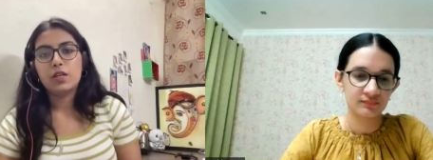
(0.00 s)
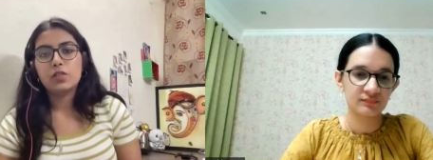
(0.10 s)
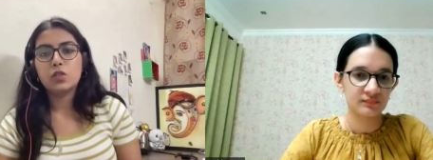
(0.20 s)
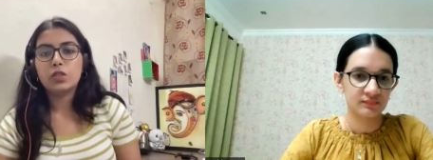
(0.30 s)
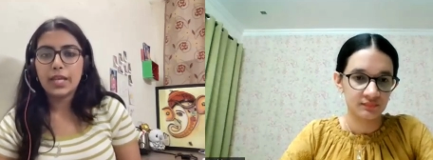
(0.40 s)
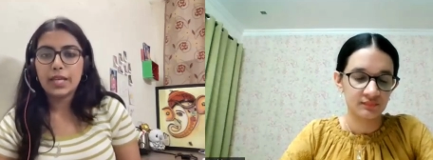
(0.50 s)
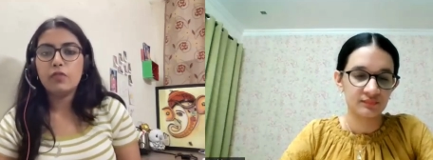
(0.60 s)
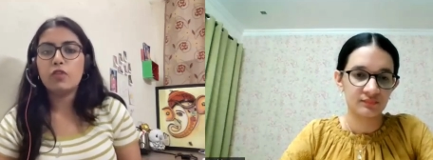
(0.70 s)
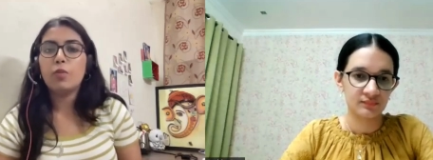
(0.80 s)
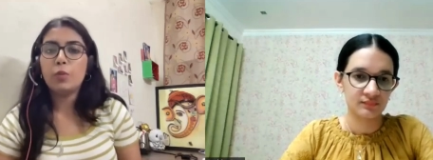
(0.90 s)
Speaker 1: So take
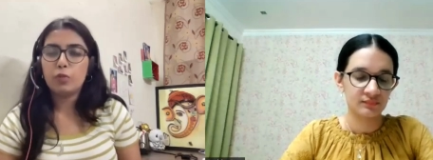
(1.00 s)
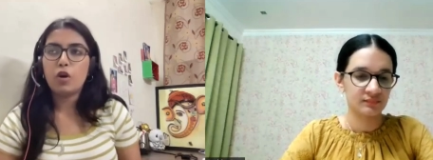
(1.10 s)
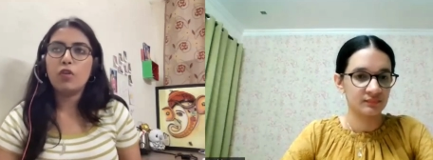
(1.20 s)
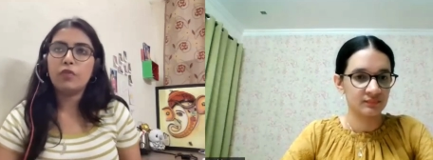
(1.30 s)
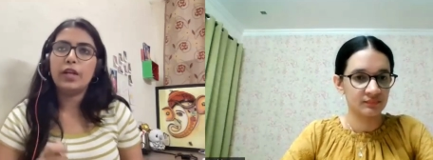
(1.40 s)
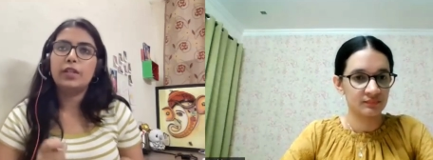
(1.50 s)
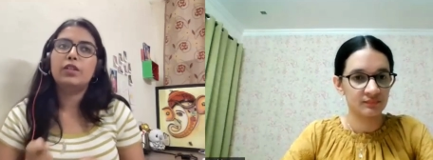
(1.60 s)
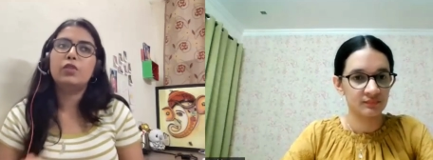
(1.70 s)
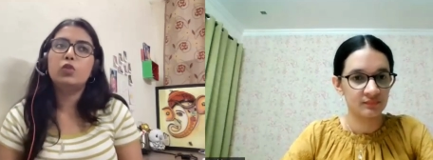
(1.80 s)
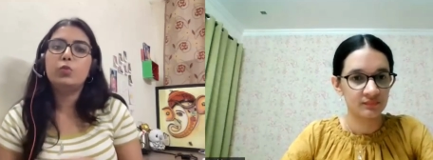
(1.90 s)
it from a prof
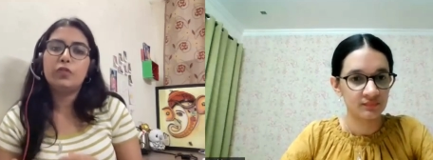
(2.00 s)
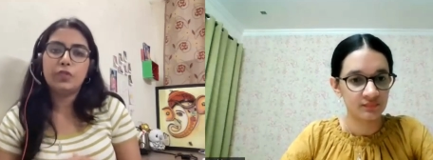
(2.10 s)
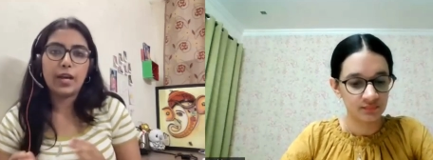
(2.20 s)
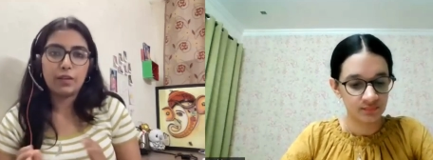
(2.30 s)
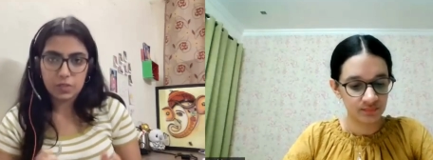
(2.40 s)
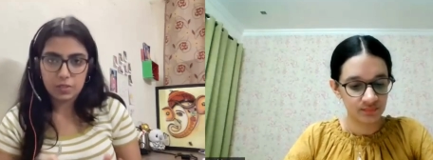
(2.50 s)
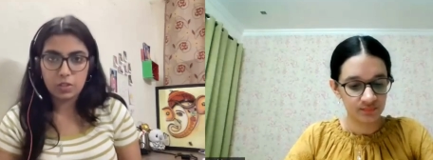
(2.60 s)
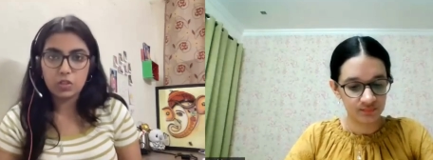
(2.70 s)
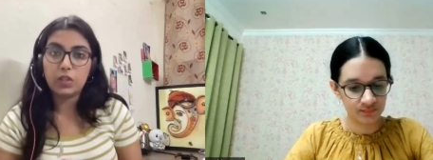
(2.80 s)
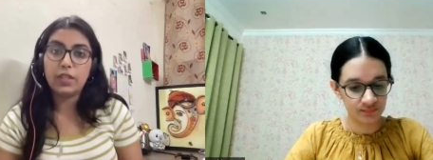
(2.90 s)
under whom you've done research
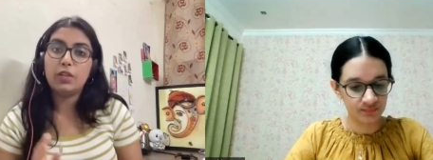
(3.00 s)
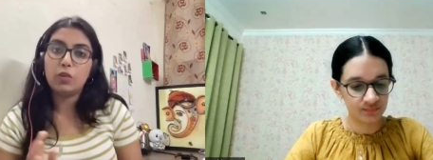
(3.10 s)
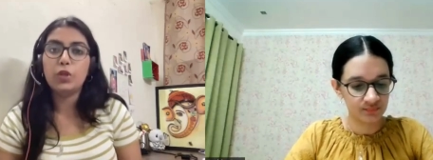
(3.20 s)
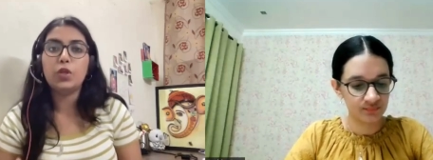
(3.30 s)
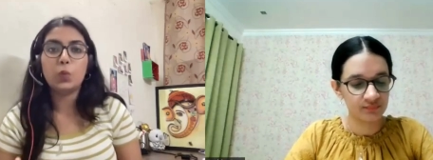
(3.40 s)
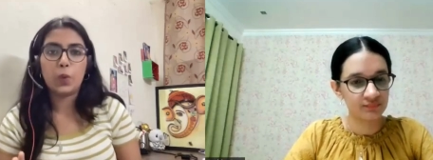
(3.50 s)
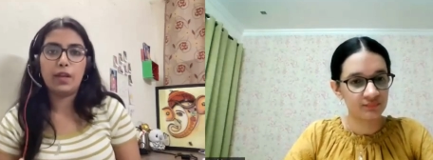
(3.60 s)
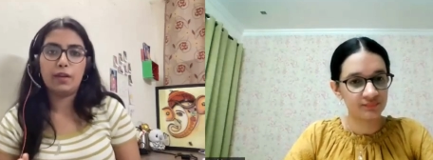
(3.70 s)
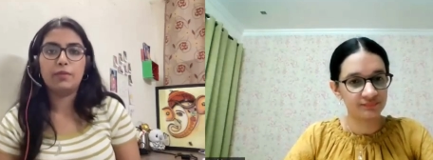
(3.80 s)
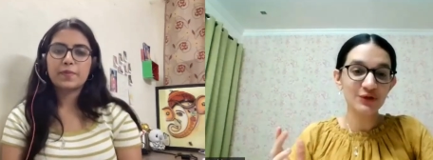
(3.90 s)
research or they know you
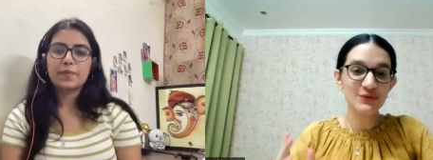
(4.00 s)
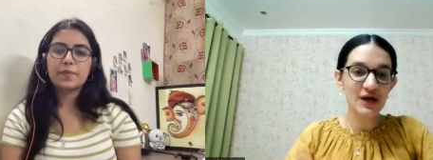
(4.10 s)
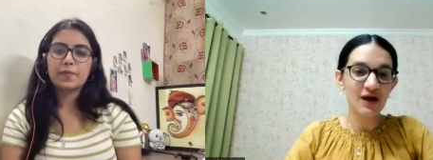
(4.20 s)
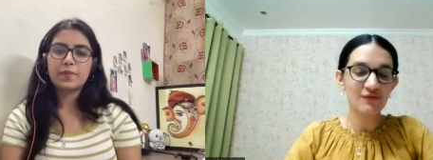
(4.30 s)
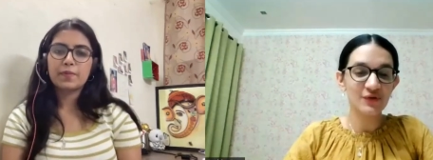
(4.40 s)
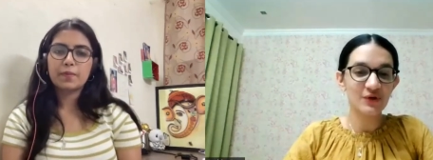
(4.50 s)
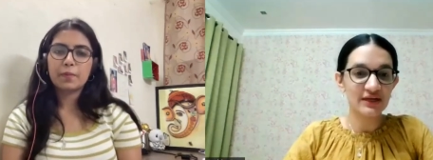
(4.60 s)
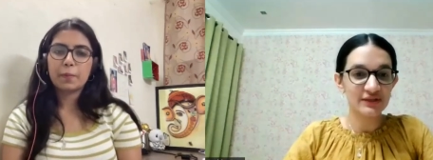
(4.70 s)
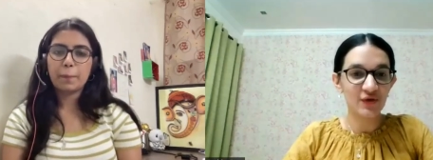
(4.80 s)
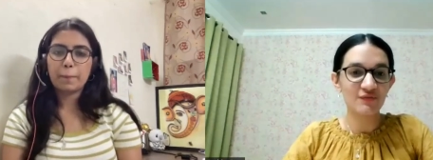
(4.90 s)
well. How did you draft
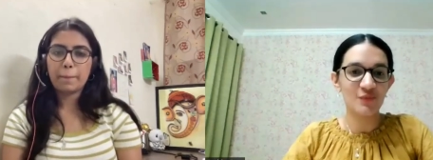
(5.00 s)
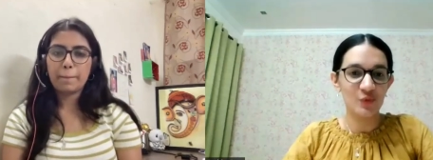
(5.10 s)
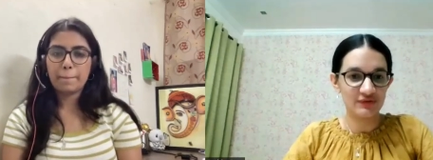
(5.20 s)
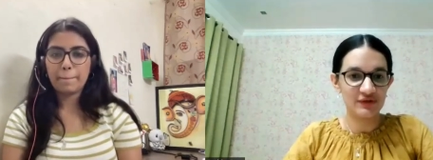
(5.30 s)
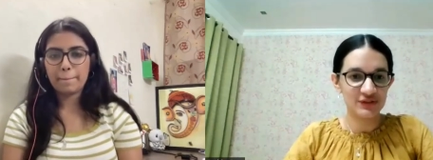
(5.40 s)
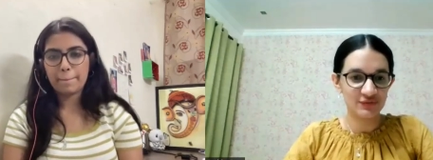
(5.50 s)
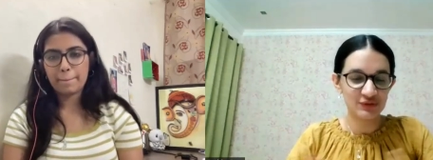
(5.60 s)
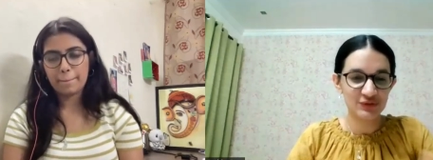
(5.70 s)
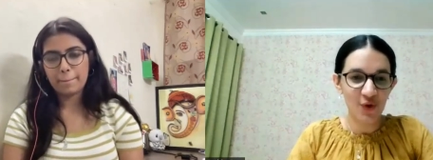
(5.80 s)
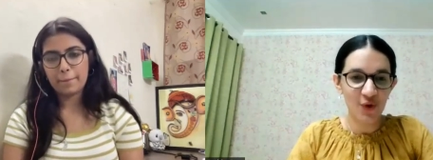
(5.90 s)
your letter of
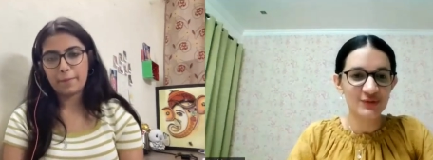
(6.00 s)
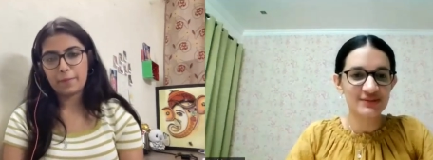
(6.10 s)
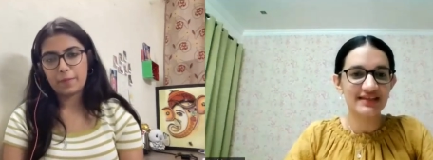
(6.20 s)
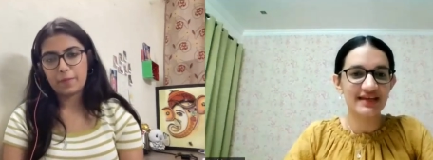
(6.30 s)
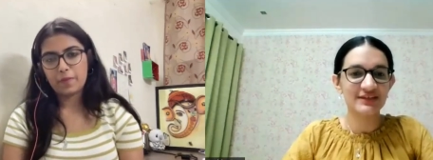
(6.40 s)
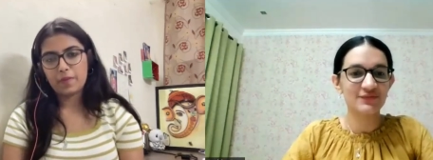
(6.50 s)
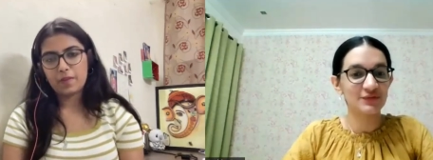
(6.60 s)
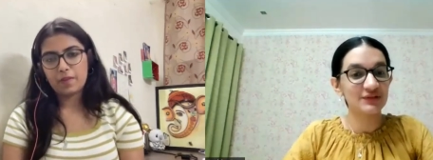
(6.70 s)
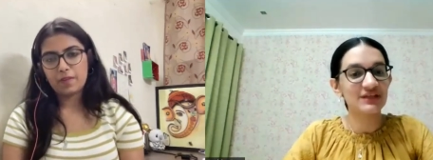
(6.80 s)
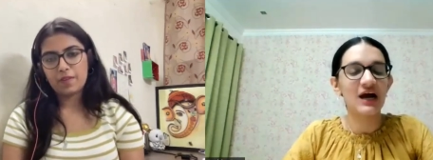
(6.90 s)
motivation, which
Speaker 2: got you
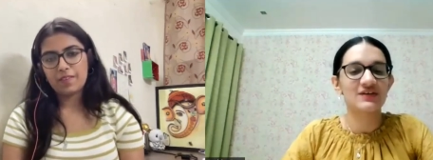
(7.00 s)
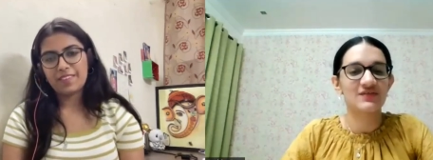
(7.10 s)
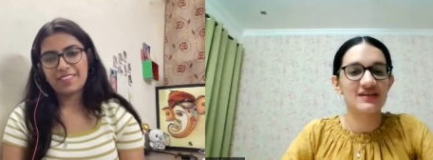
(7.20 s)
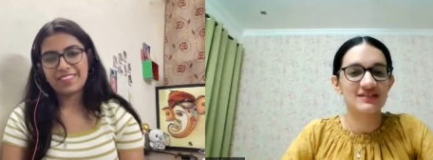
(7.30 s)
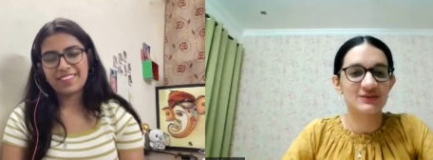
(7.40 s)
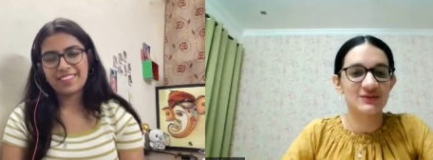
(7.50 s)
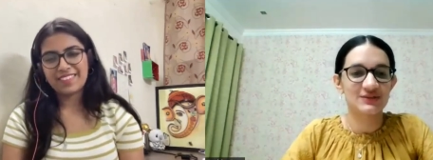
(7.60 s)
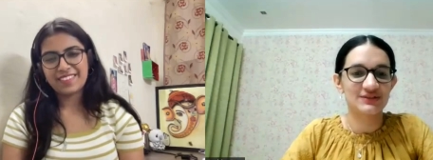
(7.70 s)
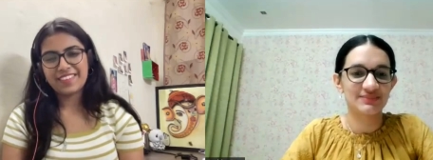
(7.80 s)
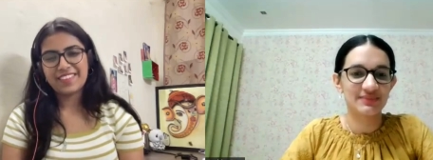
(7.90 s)
selected for the DAAD-WISE
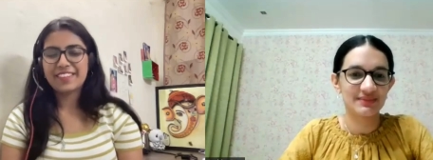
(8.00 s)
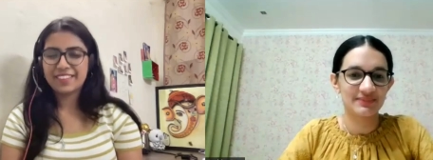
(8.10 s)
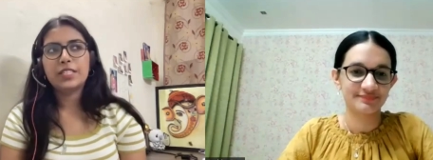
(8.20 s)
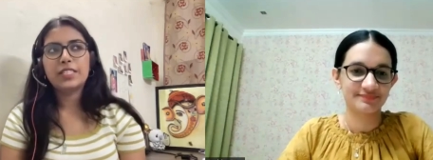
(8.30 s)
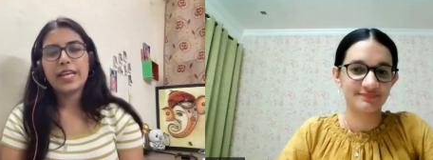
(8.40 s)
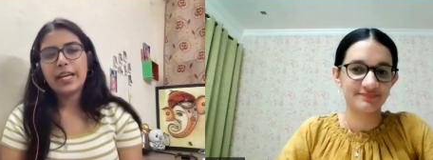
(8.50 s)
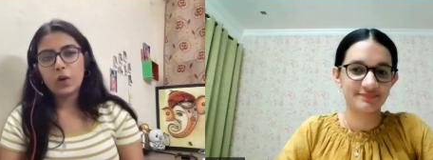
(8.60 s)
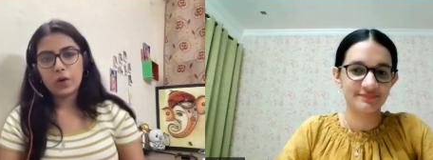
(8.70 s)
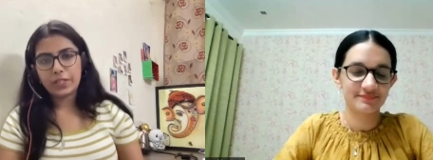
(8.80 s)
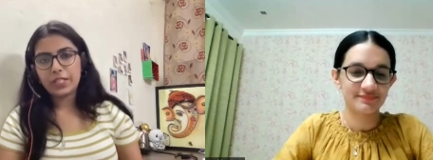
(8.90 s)
Speaker 1: internship? Since I'd
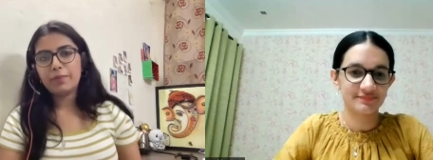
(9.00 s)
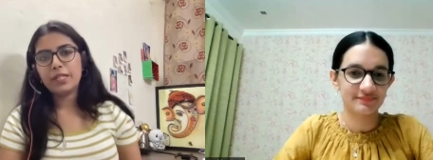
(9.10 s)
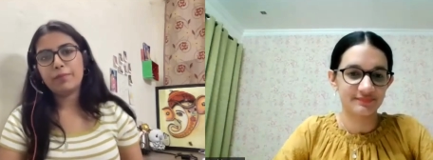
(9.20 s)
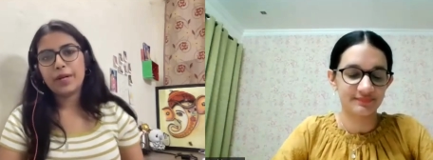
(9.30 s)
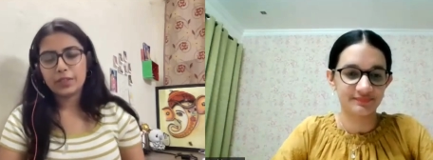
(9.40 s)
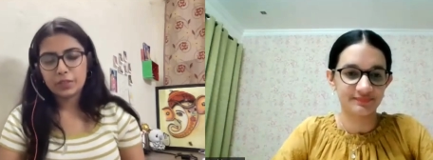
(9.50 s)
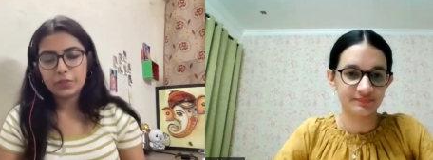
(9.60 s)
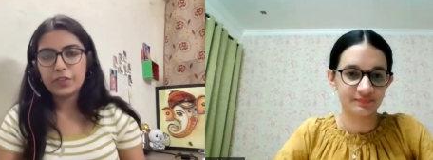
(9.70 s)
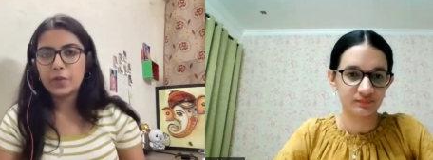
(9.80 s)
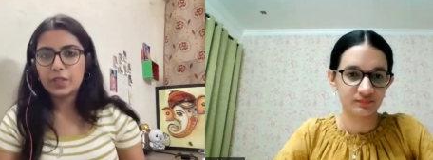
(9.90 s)
already been a part of a
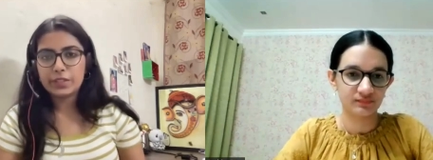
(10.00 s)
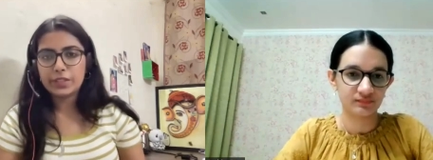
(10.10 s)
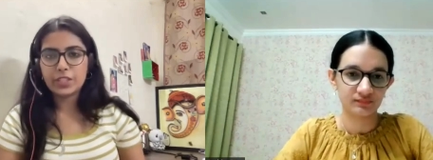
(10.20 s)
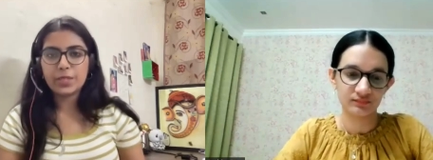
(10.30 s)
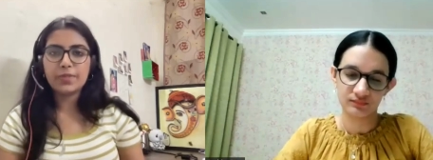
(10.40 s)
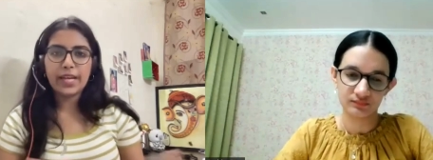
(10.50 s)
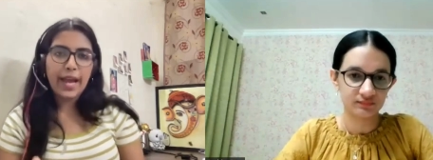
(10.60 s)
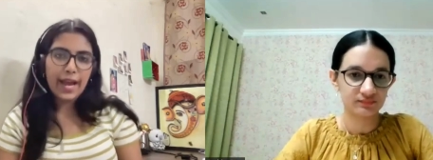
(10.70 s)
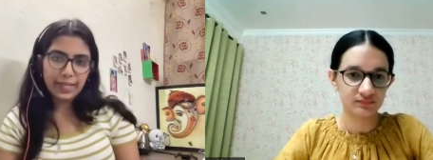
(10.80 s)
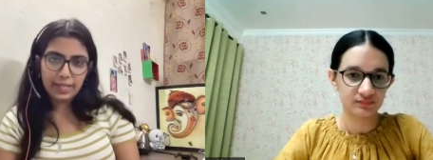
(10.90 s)
few internships, I
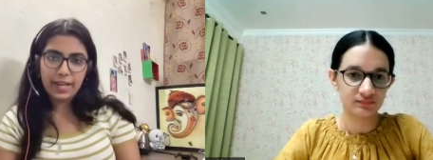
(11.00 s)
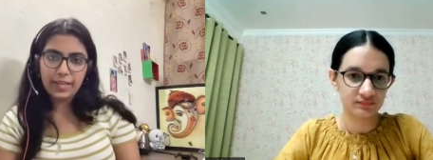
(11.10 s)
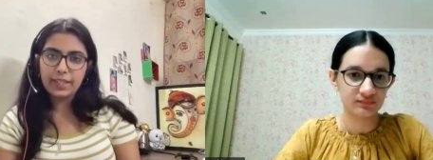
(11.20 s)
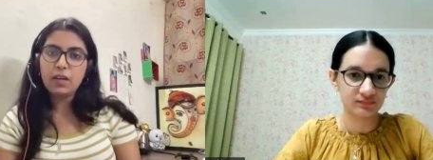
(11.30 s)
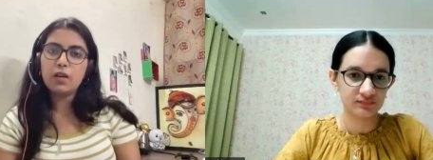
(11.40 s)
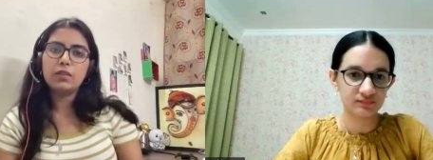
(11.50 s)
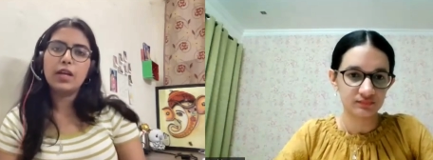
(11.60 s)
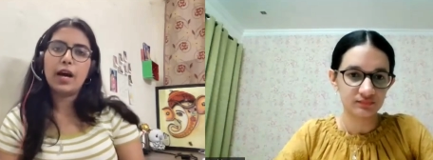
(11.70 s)
had an idea on